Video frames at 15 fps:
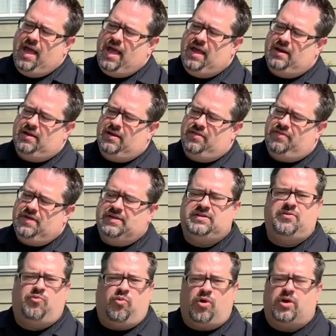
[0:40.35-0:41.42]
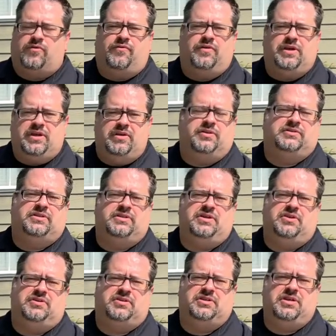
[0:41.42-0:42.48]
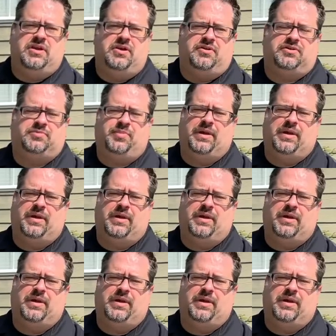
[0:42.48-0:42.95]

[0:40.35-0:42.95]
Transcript: And these have worked for years and years and years.